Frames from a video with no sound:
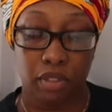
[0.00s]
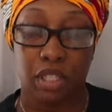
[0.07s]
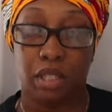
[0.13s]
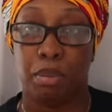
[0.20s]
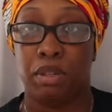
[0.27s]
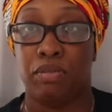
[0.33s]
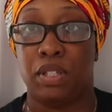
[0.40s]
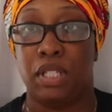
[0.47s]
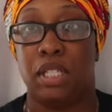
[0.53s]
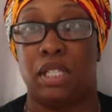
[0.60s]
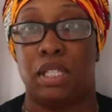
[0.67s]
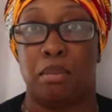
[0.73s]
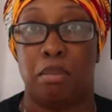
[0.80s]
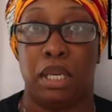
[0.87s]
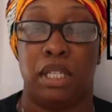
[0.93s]
the PVC
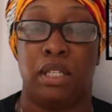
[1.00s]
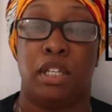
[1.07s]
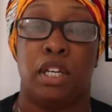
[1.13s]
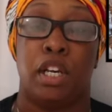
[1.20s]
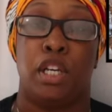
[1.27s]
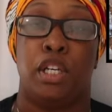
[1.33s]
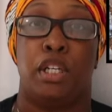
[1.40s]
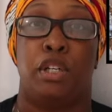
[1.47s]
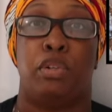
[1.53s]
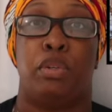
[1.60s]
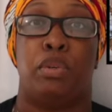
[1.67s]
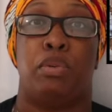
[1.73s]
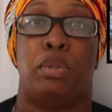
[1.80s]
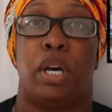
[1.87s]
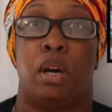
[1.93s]
cement, you
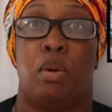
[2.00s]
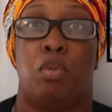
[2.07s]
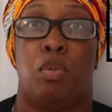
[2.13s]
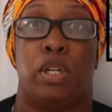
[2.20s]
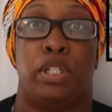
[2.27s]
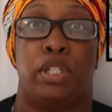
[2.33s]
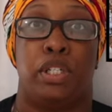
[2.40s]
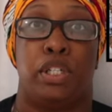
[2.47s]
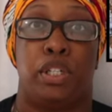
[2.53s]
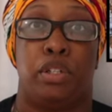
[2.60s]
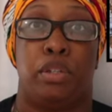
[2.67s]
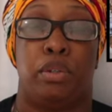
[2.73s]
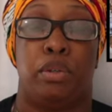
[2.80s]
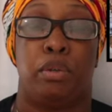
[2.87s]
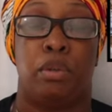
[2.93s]
do not want
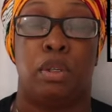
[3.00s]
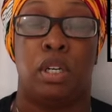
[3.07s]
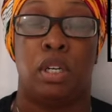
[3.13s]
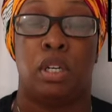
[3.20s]
to